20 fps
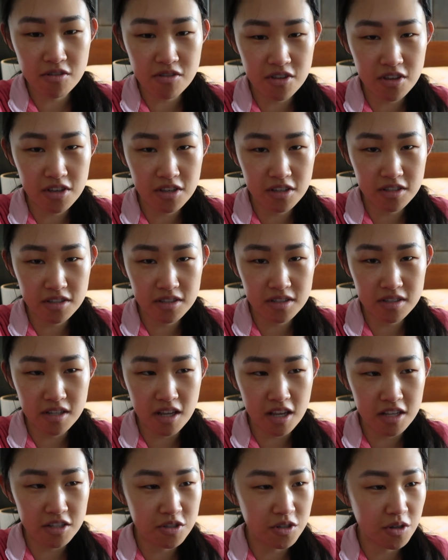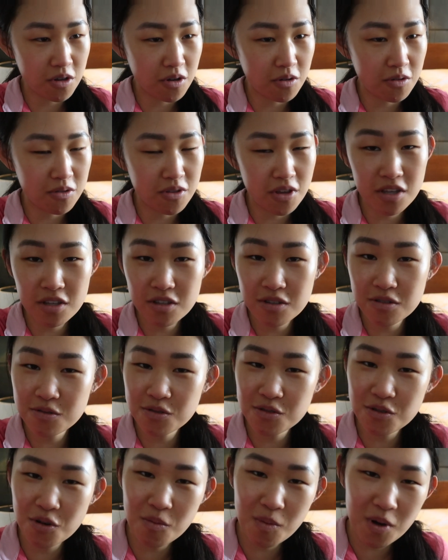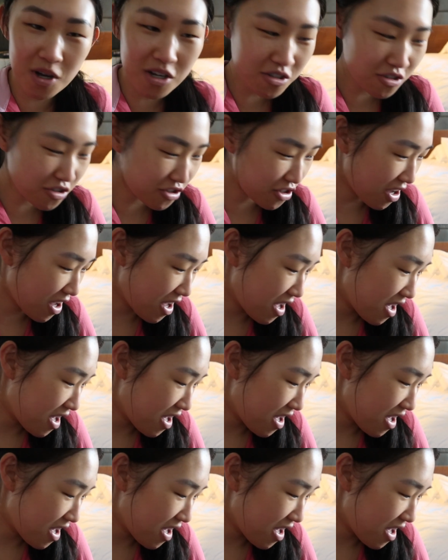things so thank you so much